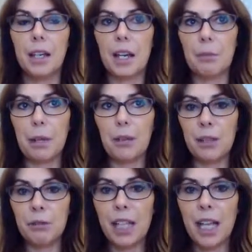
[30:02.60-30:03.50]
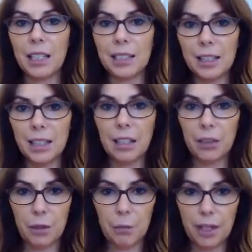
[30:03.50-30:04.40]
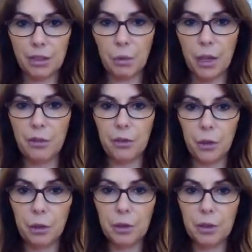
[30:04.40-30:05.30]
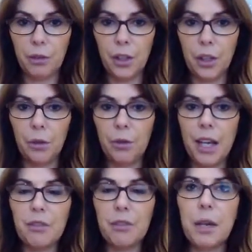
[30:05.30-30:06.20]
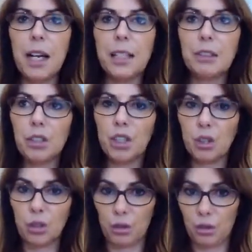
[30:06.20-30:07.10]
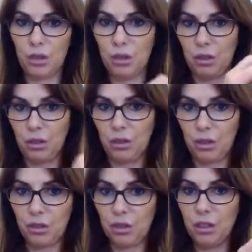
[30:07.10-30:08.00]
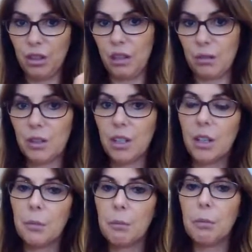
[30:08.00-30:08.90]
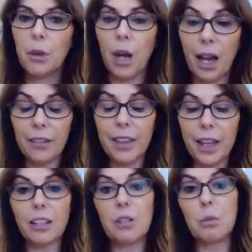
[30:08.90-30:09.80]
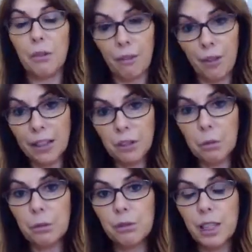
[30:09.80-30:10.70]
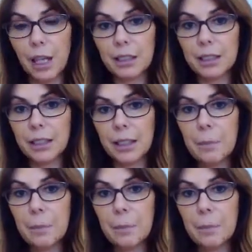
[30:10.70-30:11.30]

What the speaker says: about the reality of the best way forward for you. Never mind the shoulds, you know, but the actual factual reality